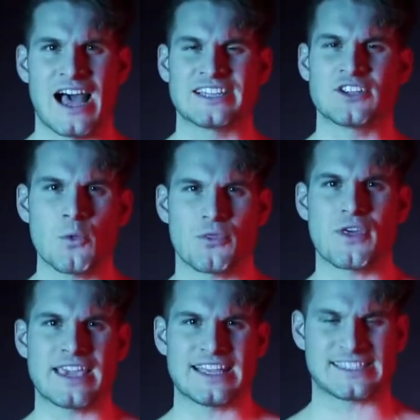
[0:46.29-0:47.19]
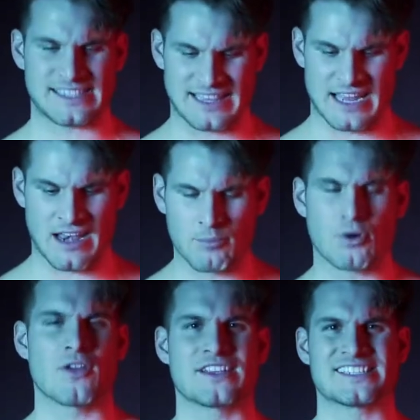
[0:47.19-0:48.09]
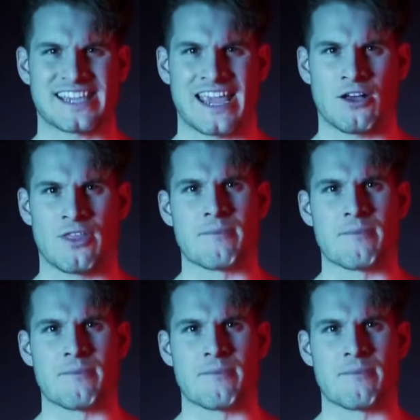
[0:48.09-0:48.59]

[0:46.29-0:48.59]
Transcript: I don't think it's the number on the scale